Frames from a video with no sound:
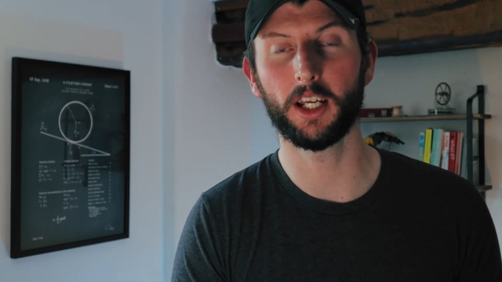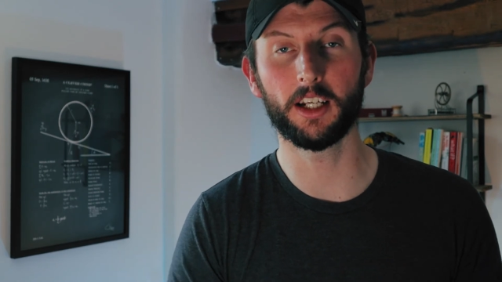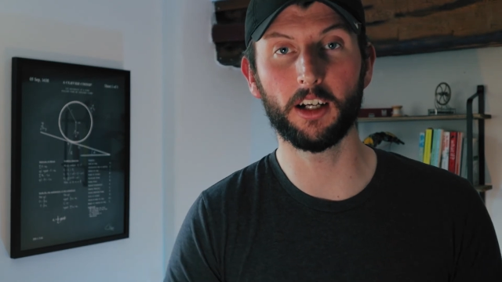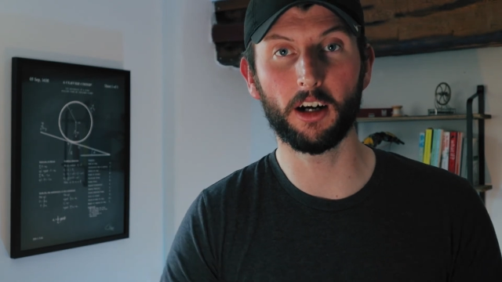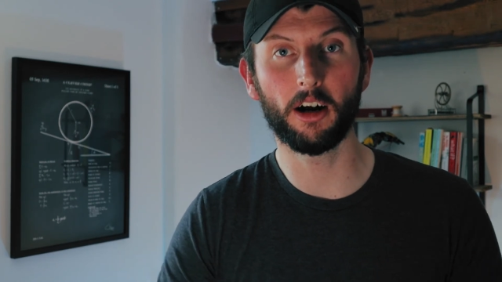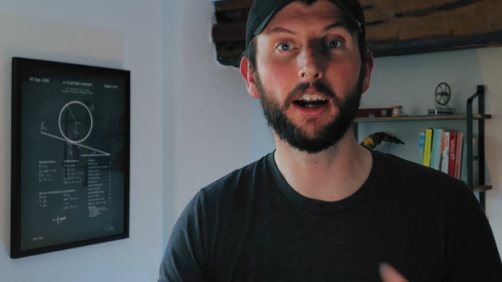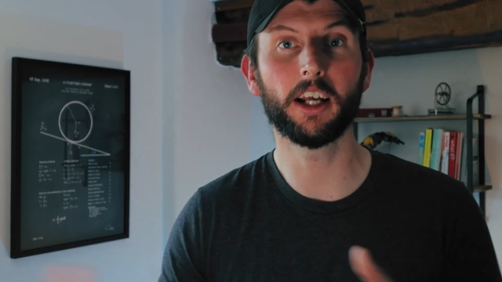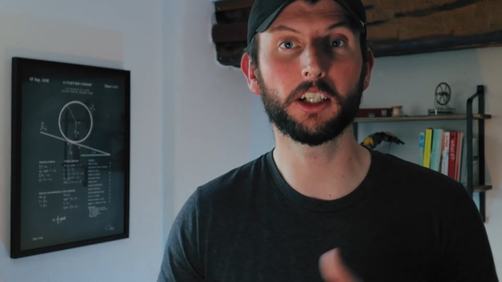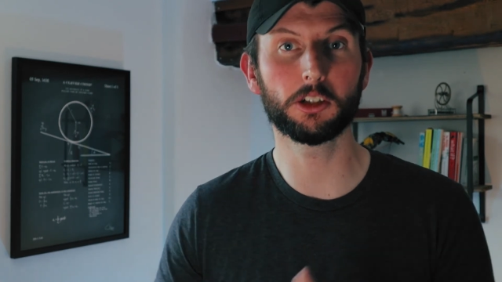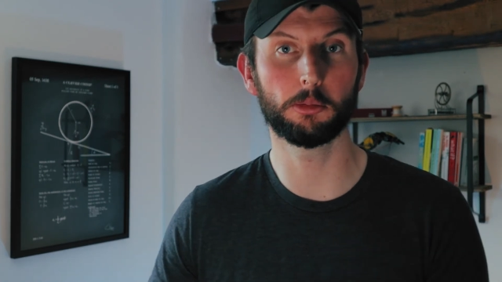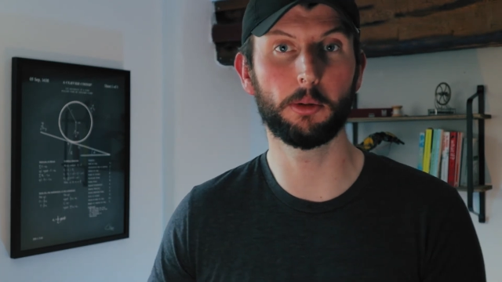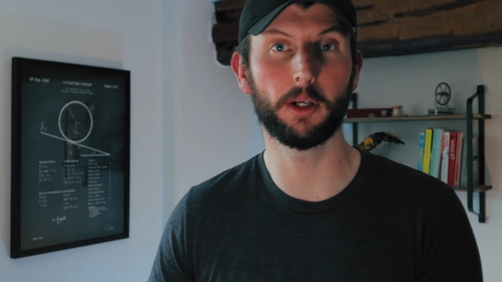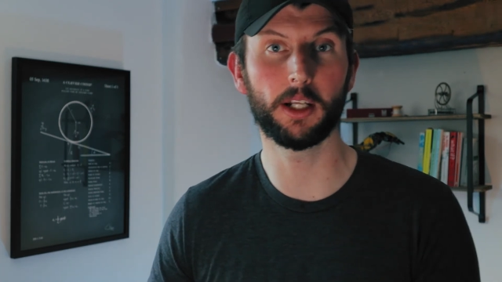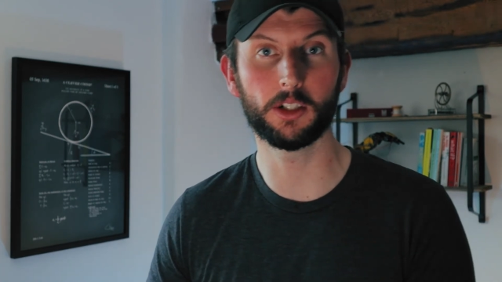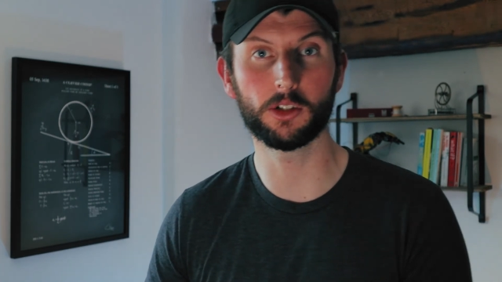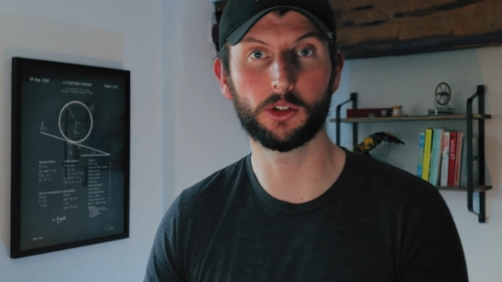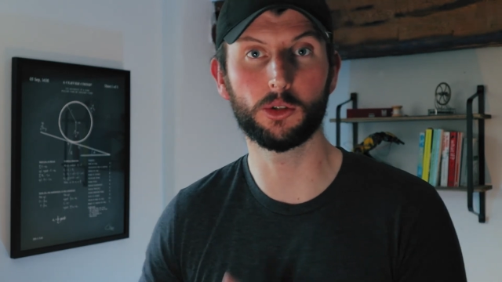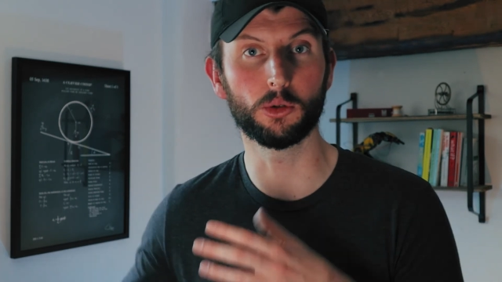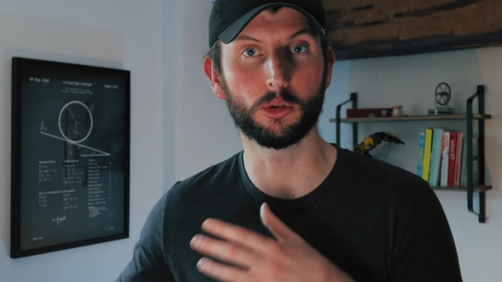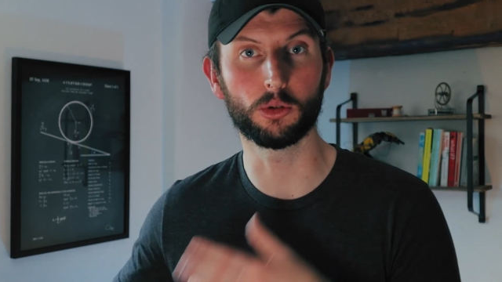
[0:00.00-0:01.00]
in our
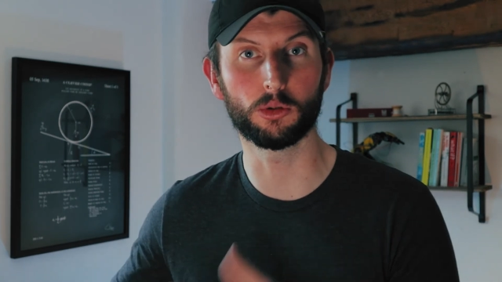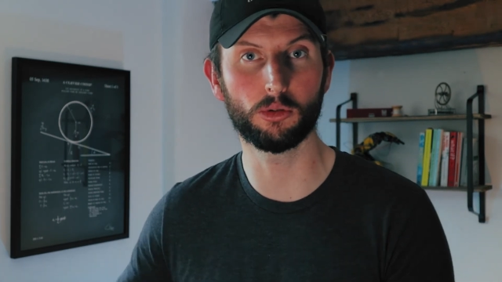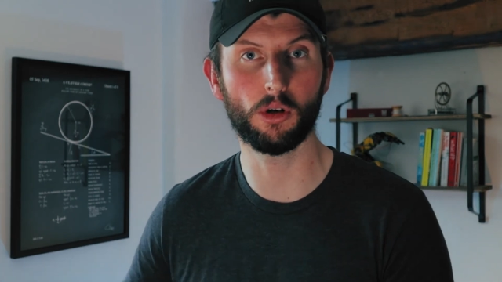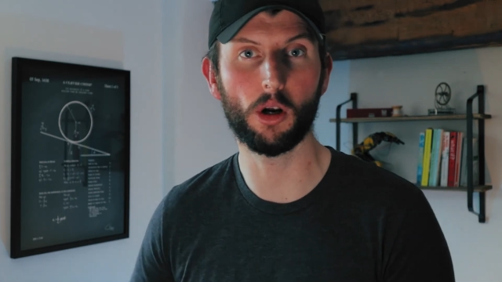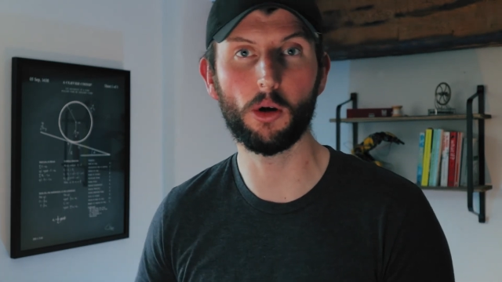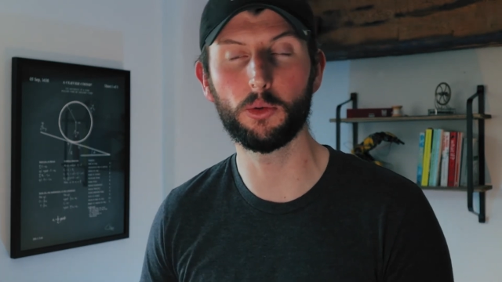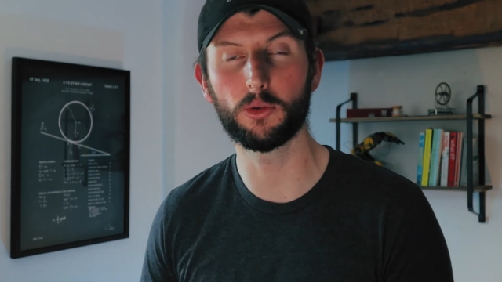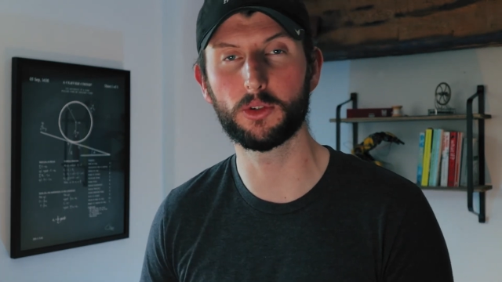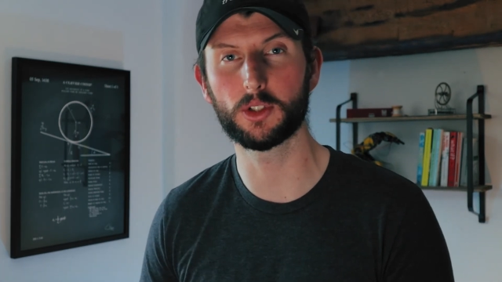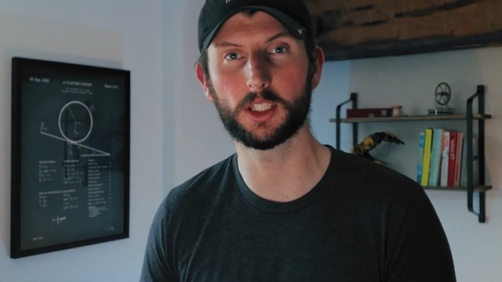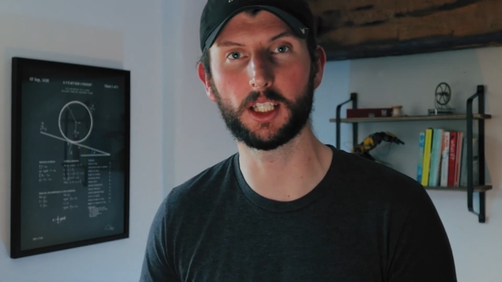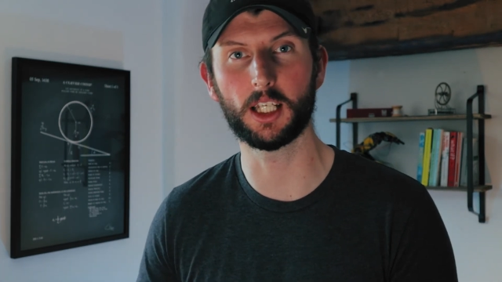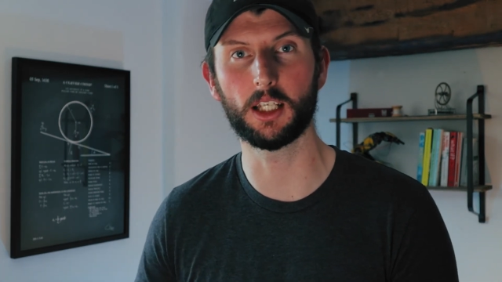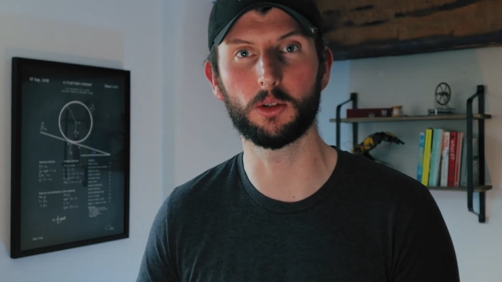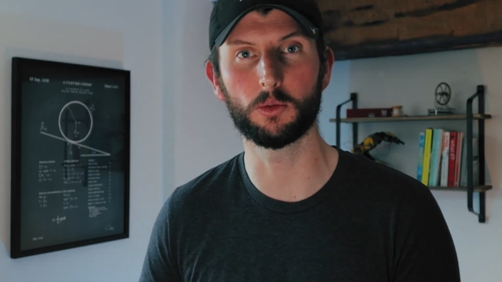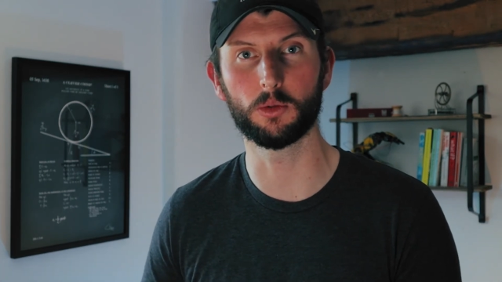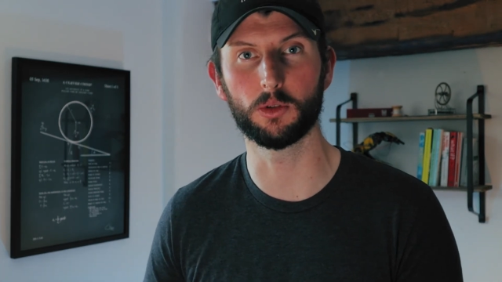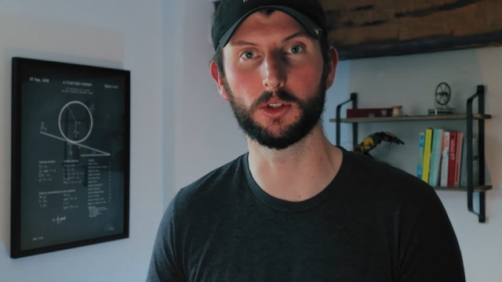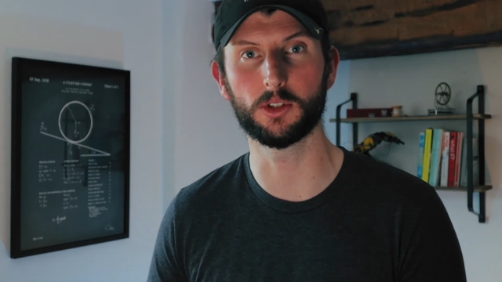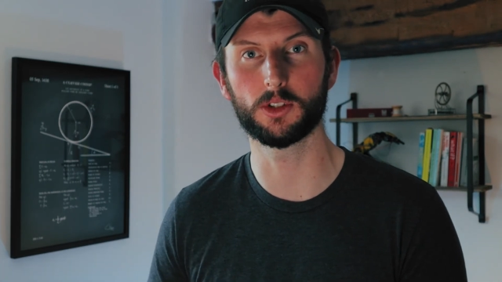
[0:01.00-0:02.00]
exponential growth
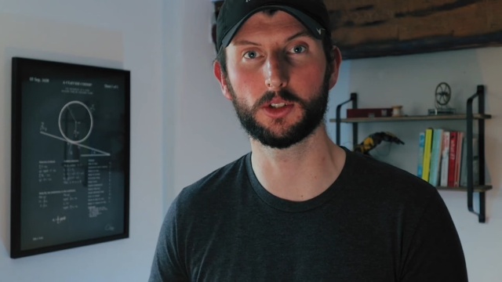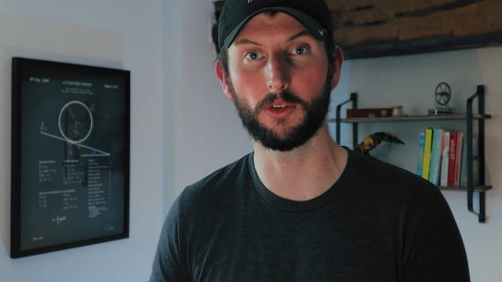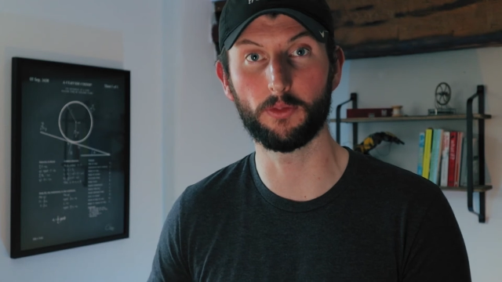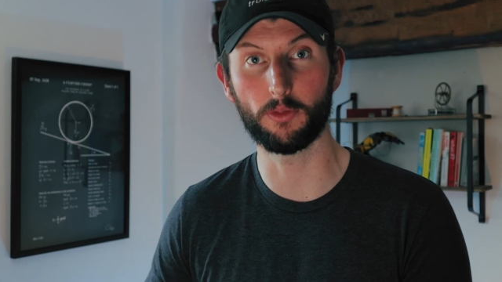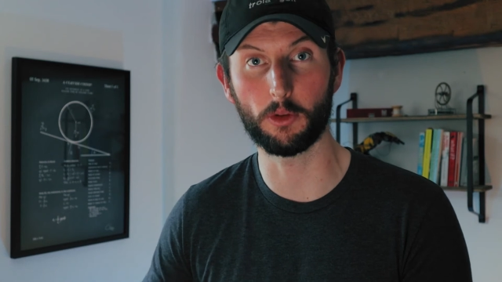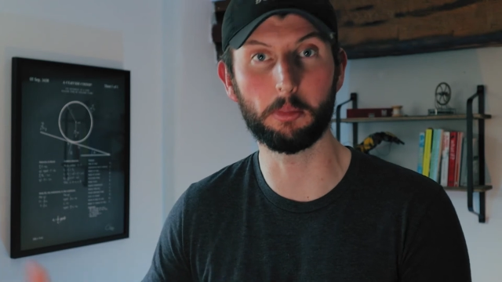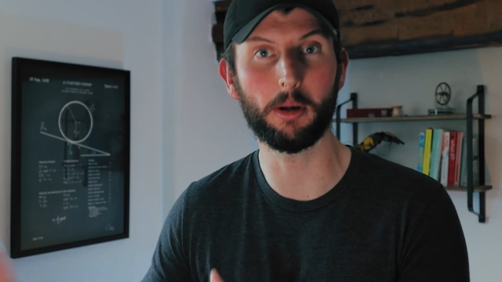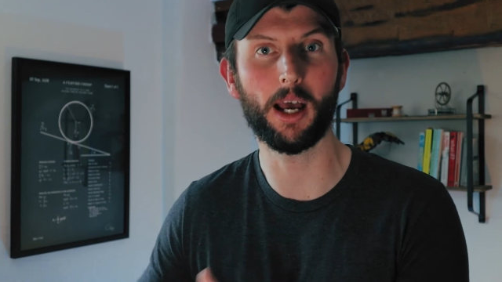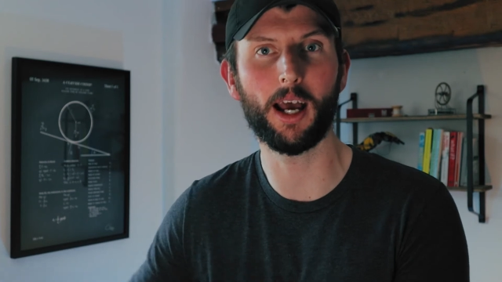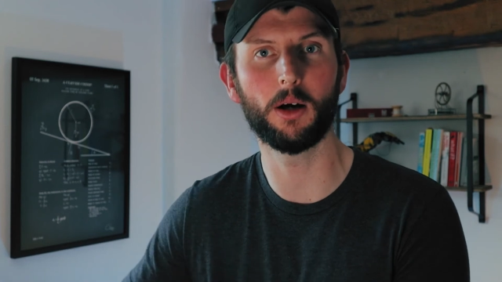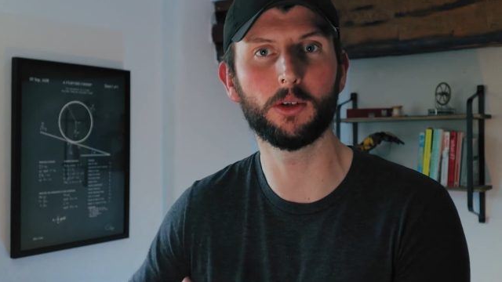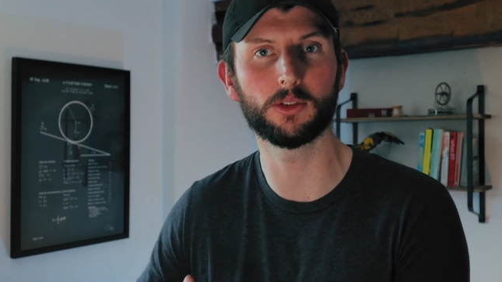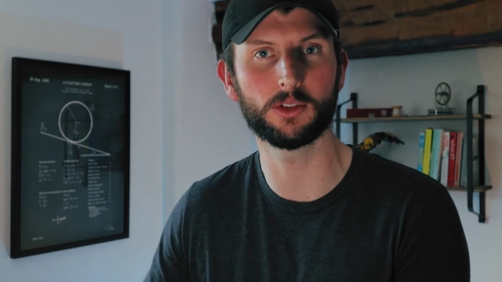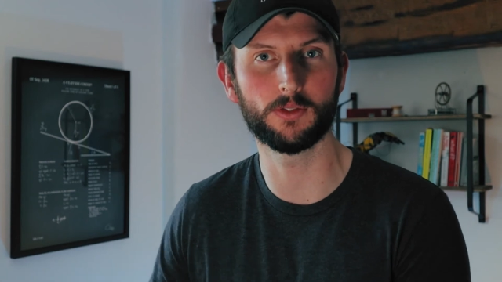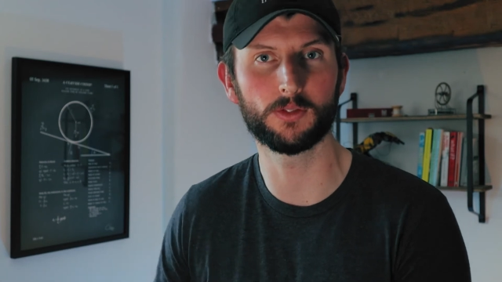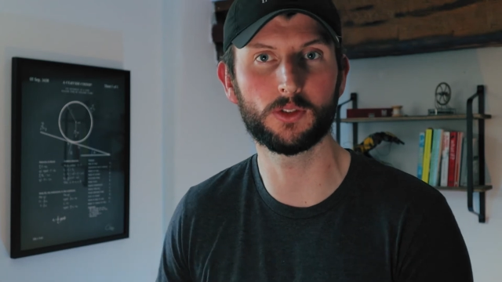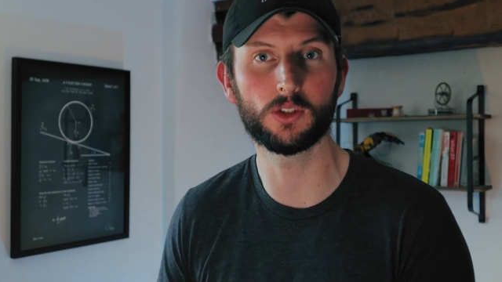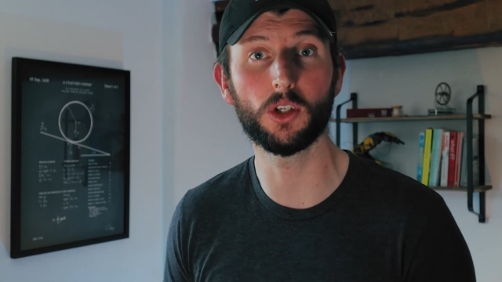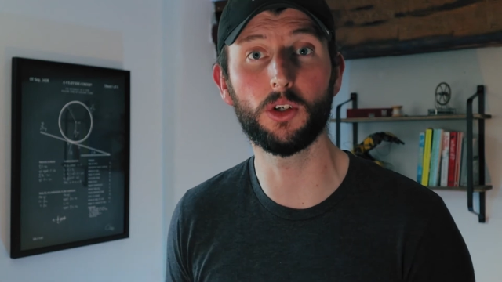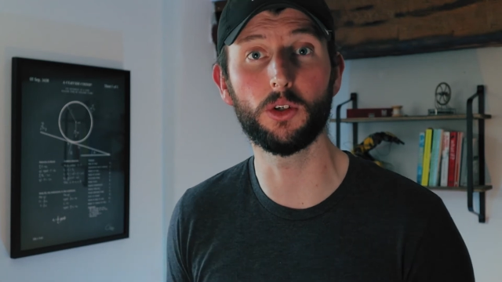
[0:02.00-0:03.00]
sequence of the powers
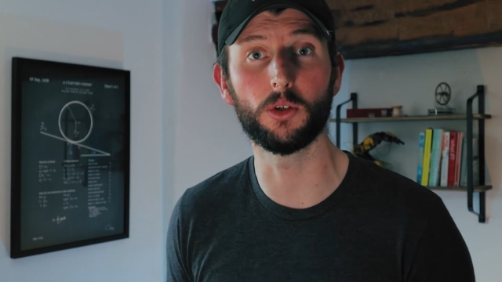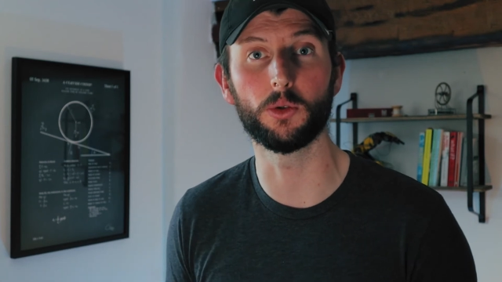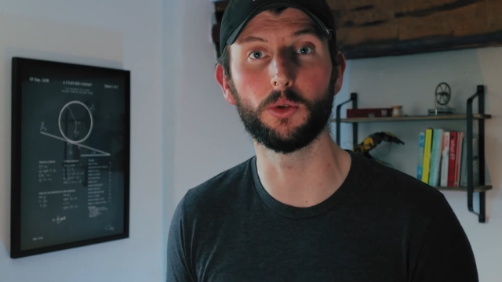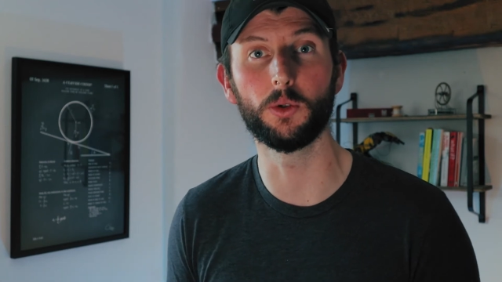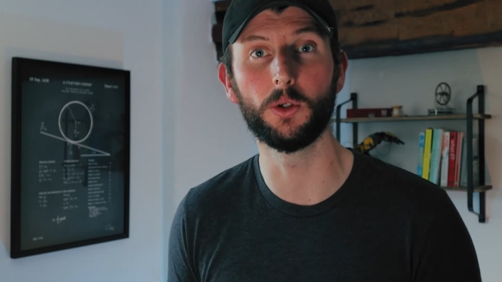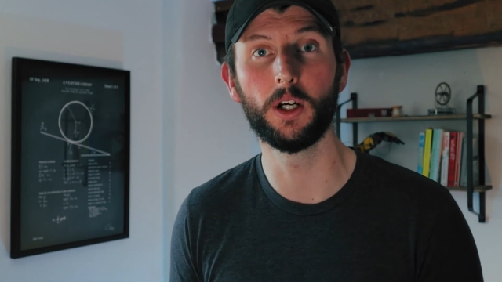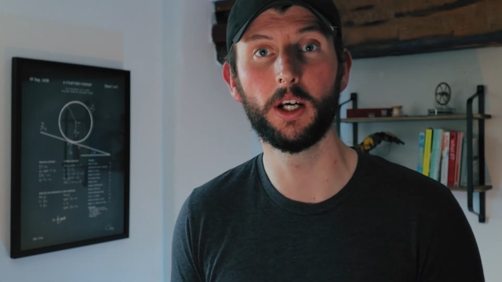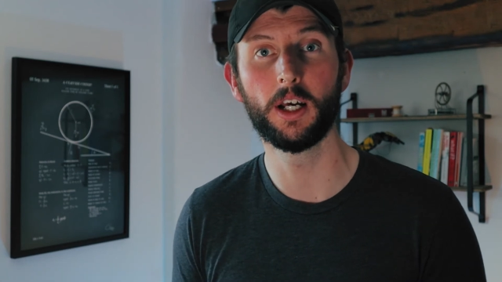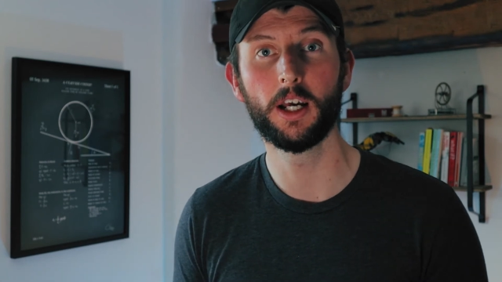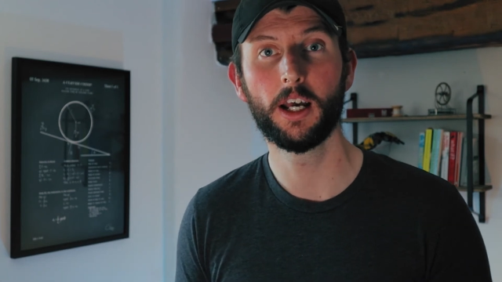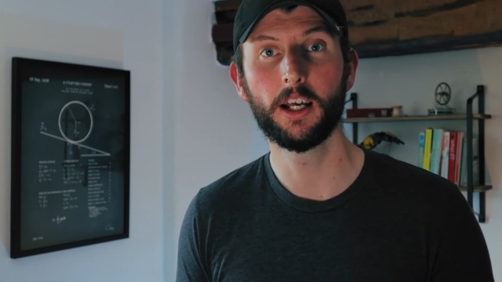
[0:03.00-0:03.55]
of two,